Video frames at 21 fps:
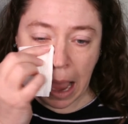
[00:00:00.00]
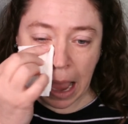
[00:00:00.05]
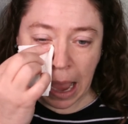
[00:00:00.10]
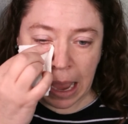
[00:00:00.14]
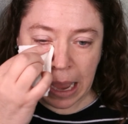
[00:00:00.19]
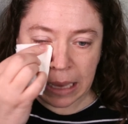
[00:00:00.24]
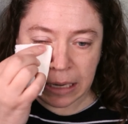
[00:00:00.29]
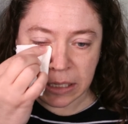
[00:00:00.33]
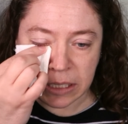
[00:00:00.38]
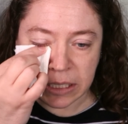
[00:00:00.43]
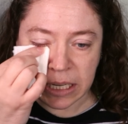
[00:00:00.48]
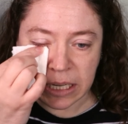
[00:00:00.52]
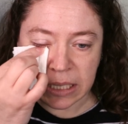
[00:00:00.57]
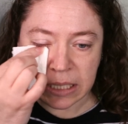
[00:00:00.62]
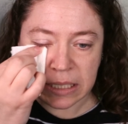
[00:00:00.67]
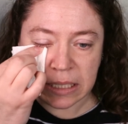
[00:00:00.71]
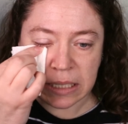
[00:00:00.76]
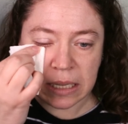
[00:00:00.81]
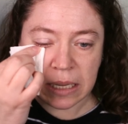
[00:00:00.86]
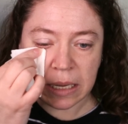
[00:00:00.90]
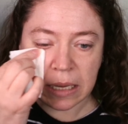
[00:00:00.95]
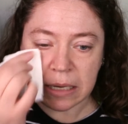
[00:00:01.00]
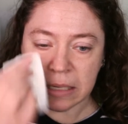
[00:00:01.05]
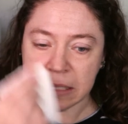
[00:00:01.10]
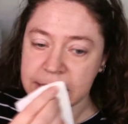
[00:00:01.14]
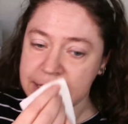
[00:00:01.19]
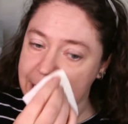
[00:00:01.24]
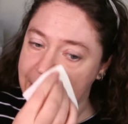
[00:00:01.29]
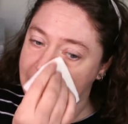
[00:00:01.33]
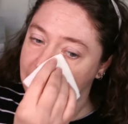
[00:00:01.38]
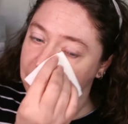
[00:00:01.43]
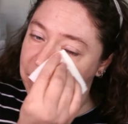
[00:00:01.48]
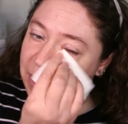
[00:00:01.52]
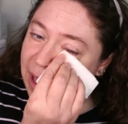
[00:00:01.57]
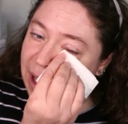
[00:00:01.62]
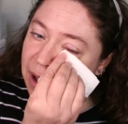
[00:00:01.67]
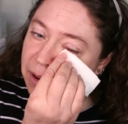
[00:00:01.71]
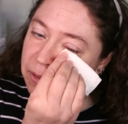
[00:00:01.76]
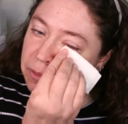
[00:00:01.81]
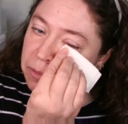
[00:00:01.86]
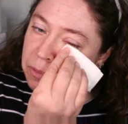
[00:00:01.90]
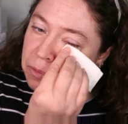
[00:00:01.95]
and just dab
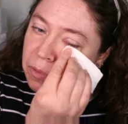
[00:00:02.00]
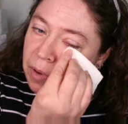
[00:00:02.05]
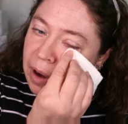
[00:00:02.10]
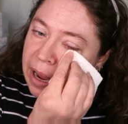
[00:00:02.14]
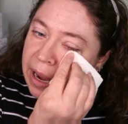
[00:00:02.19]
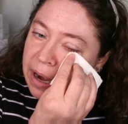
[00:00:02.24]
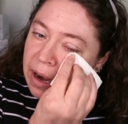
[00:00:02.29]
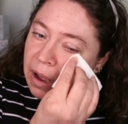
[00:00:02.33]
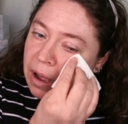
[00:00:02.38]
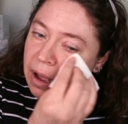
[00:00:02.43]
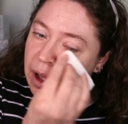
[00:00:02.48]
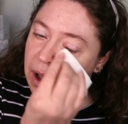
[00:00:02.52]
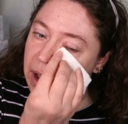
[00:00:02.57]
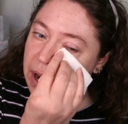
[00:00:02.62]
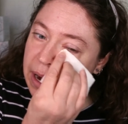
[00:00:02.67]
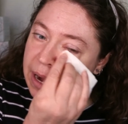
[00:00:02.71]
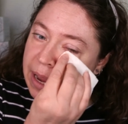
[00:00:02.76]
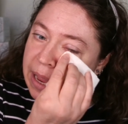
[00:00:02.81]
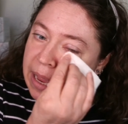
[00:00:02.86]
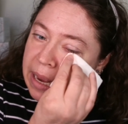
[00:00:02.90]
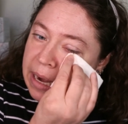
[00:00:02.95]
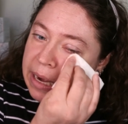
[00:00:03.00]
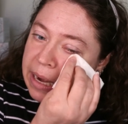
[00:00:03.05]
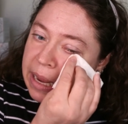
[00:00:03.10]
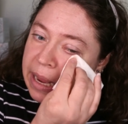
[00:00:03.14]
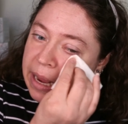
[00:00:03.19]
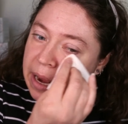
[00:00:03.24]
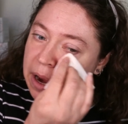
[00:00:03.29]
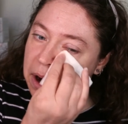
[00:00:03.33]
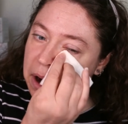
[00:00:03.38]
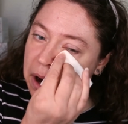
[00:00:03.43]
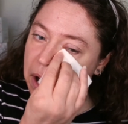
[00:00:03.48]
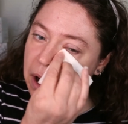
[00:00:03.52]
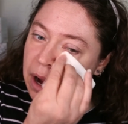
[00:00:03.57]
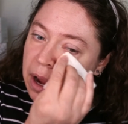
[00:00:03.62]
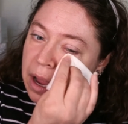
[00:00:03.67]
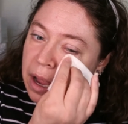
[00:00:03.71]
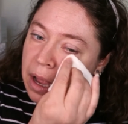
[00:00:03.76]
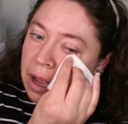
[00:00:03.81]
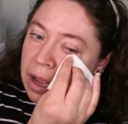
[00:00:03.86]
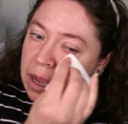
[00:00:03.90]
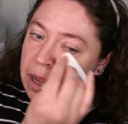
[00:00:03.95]
that right on in here,
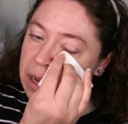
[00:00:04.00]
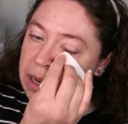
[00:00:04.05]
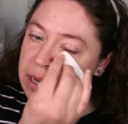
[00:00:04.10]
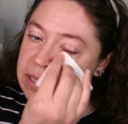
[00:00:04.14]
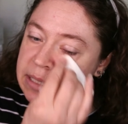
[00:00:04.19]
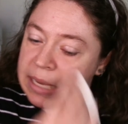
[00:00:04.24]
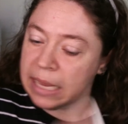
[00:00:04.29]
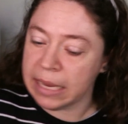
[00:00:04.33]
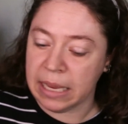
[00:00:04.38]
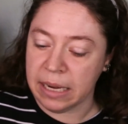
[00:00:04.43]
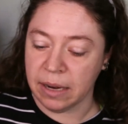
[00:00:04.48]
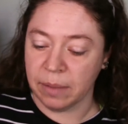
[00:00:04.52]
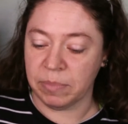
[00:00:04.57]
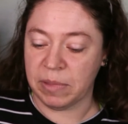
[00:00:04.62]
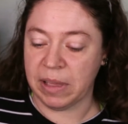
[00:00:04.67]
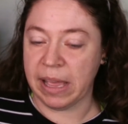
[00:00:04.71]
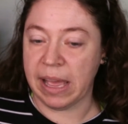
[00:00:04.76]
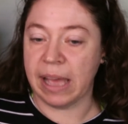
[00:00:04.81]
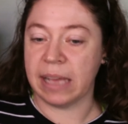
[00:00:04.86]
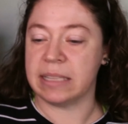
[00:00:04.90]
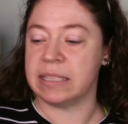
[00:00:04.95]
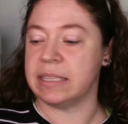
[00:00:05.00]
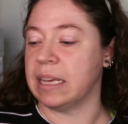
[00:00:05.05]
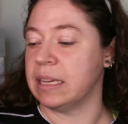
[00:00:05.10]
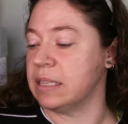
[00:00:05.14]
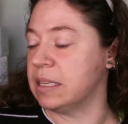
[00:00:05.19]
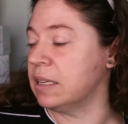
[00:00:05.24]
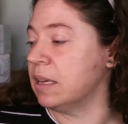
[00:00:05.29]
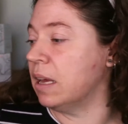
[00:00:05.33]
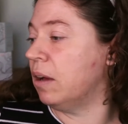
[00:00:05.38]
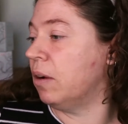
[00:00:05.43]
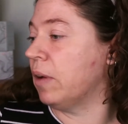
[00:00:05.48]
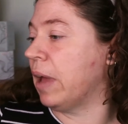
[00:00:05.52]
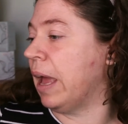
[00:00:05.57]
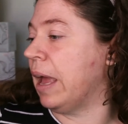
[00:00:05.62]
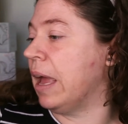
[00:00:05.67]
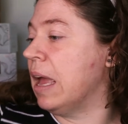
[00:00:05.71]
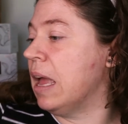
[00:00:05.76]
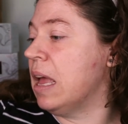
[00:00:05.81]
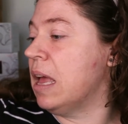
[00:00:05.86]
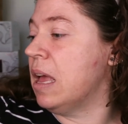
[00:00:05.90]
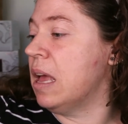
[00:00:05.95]
taking up the excess. Okay,
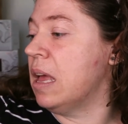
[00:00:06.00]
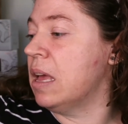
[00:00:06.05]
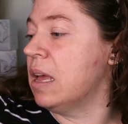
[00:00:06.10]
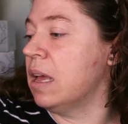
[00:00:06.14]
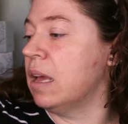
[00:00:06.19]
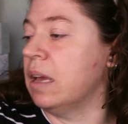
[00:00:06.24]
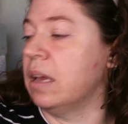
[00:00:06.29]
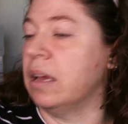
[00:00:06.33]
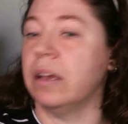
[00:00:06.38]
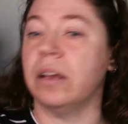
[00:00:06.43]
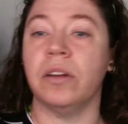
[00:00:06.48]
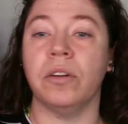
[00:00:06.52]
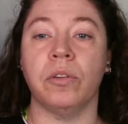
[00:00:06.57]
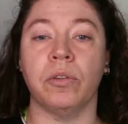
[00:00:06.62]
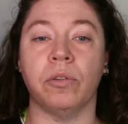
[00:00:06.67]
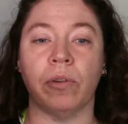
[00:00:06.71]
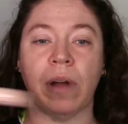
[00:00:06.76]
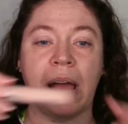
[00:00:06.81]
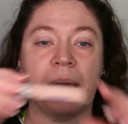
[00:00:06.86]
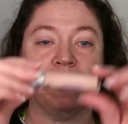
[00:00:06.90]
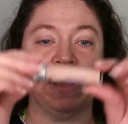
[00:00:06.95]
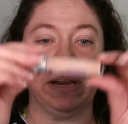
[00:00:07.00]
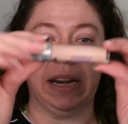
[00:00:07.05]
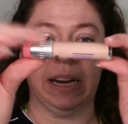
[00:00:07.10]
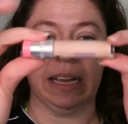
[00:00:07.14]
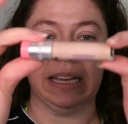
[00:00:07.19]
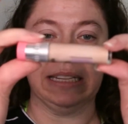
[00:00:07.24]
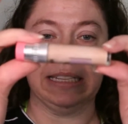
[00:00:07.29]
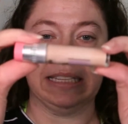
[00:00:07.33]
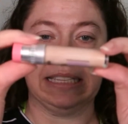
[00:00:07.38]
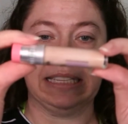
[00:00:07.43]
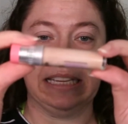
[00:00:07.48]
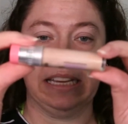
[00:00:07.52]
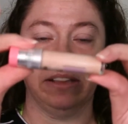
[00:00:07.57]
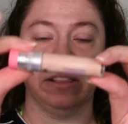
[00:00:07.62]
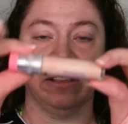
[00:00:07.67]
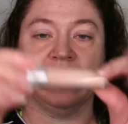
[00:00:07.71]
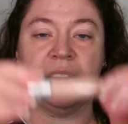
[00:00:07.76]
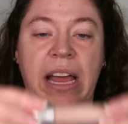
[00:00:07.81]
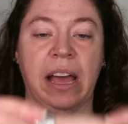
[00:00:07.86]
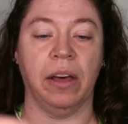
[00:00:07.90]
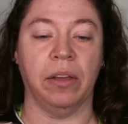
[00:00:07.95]
grabbing the
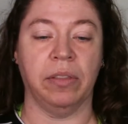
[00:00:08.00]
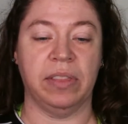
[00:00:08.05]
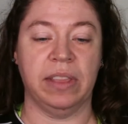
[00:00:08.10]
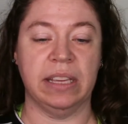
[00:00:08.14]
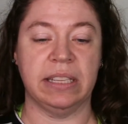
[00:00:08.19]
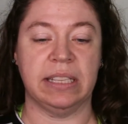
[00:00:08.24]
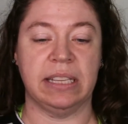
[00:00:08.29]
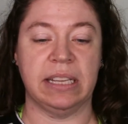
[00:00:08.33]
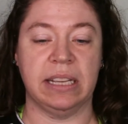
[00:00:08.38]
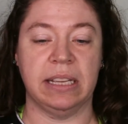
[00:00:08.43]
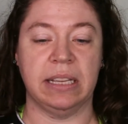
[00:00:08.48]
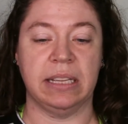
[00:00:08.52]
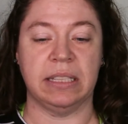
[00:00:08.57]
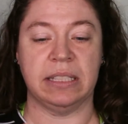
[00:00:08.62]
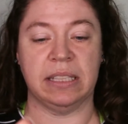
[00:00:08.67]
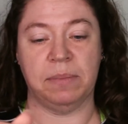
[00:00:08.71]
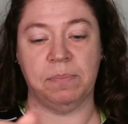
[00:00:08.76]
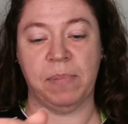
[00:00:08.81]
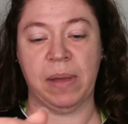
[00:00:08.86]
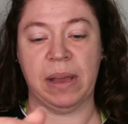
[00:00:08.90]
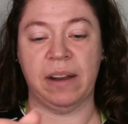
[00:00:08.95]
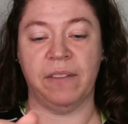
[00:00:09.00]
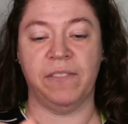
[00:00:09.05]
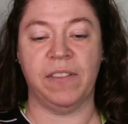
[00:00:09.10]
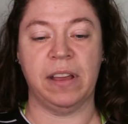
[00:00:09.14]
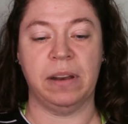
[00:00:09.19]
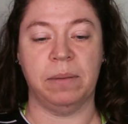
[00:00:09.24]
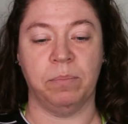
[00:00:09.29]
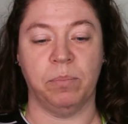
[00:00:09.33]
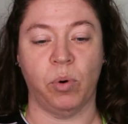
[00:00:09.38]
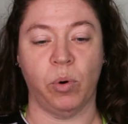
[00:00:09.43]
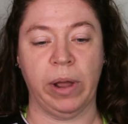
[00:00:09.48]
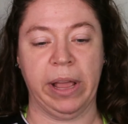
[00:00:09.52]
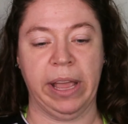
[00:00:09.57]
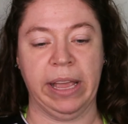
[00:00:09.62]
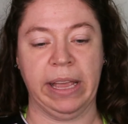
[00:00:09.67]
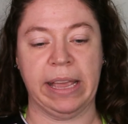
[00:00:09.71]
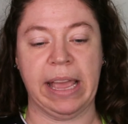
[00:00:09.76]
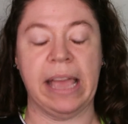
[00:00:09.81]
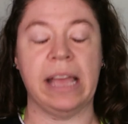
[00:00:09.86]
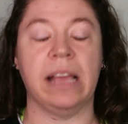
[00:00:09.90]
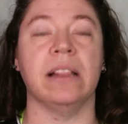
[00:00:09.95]
concealer now. This is Benefit Boy &
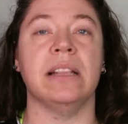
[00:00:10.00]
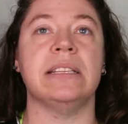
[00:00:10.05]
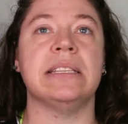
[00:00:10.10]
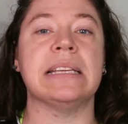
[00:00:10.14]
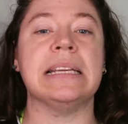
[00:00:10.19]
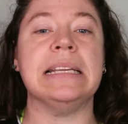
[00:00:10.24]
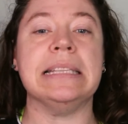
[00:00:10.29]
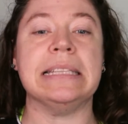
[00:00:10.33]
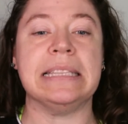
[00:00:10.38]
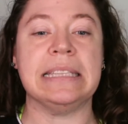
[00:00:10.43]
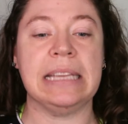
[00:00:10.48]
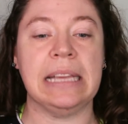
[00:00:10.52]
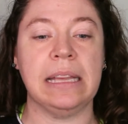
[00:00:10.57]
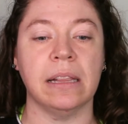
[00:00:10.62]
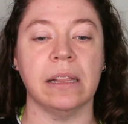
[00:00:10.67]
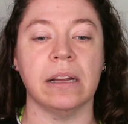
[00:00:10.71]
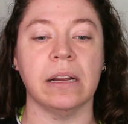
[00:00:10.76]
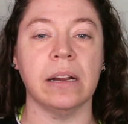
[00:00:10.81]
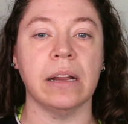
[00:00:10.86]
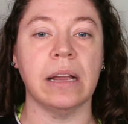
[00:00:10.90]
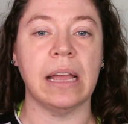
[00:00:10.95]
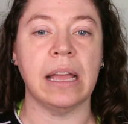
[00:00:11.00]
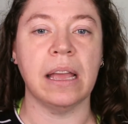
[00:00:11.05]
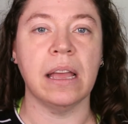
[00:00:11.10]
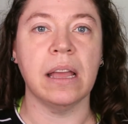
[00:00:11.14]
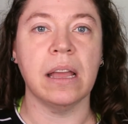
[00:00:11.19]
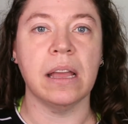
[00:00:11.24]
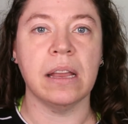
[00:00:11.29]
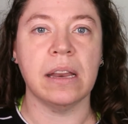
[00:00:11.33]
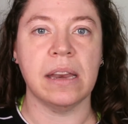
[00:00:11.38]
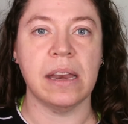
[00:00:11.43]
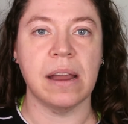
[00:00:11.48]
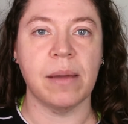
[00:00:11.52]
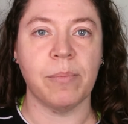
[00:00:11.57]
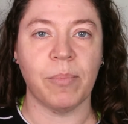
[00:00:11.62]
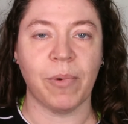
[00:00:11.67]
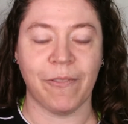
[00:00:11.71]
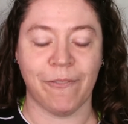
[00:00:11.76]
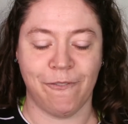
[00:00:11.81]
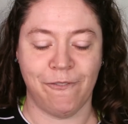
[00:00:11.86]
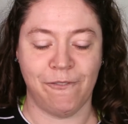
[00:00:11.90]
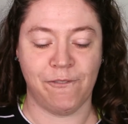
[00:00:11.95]
Cakeless Concealer number
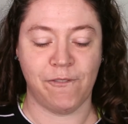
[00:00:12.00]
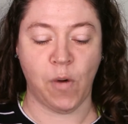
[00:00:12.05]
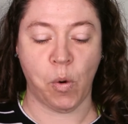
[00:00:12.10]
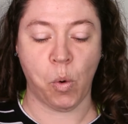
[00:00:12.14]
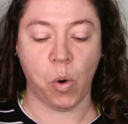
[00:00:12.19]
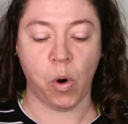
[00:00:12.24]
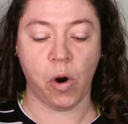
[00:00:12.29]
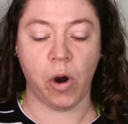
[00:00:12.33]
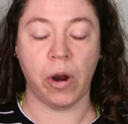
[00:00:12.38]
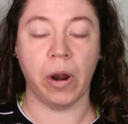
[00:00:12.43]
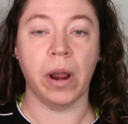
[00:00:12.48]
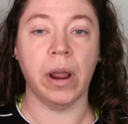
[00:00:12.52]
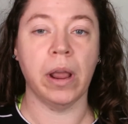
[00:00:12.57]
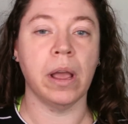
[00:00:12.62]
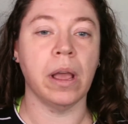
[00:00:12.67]
4.